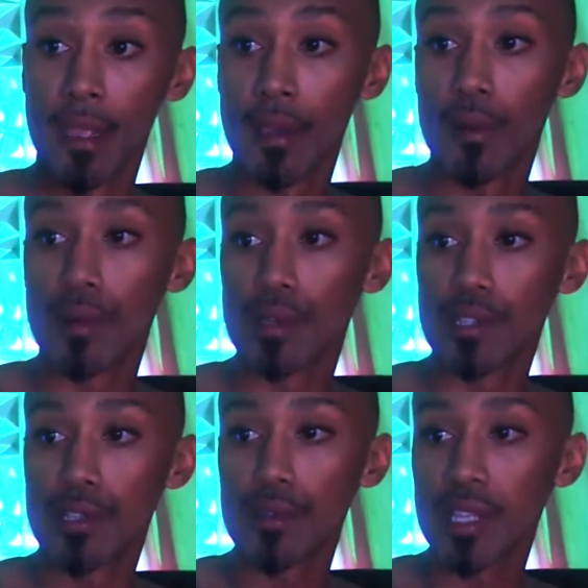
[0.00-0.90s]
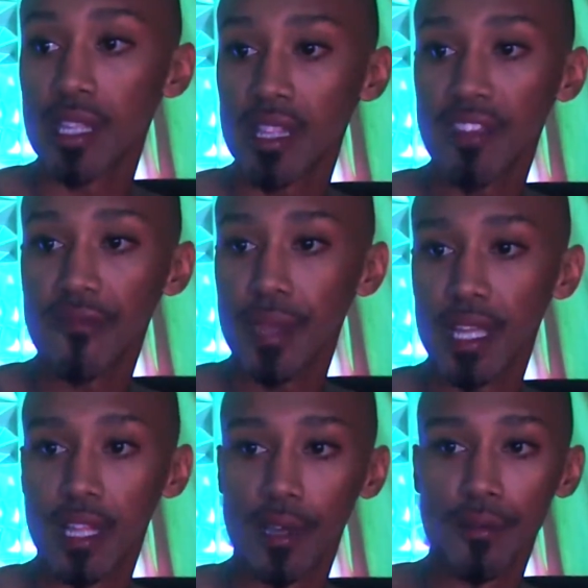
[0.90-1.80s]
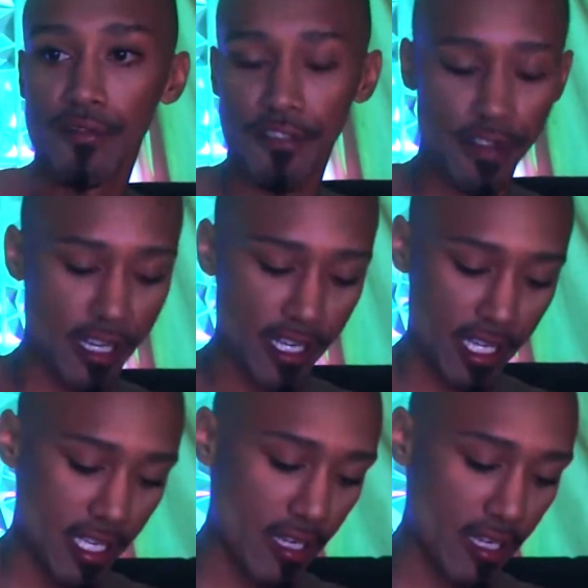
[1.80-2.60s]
Will Julian leave me alone for good?